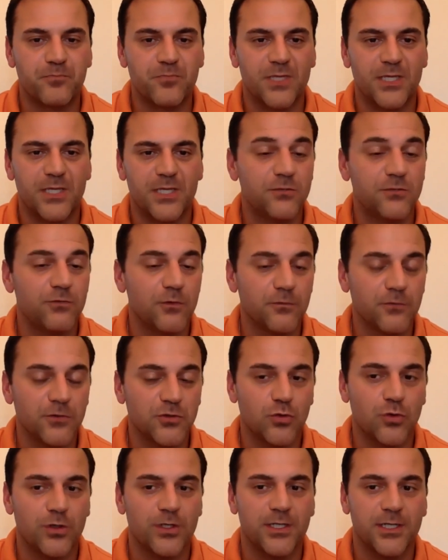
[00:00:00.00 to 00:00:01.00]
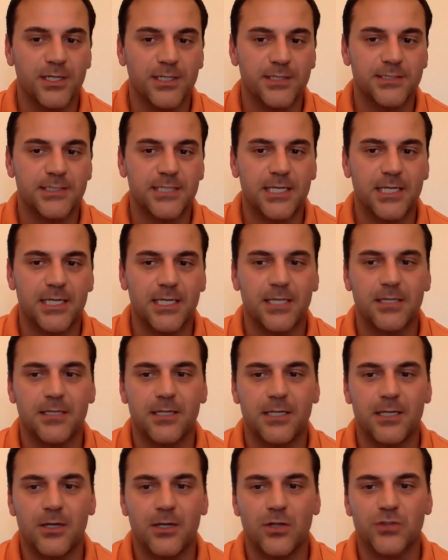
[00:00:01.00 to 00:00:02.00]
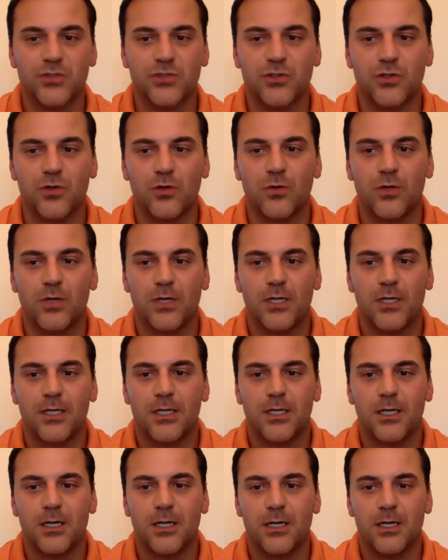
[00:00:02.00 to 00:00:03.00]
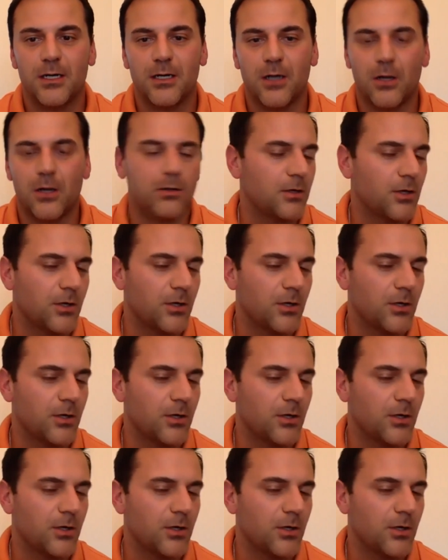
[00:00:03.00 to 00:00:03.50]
each of you for joining us and, and also uh,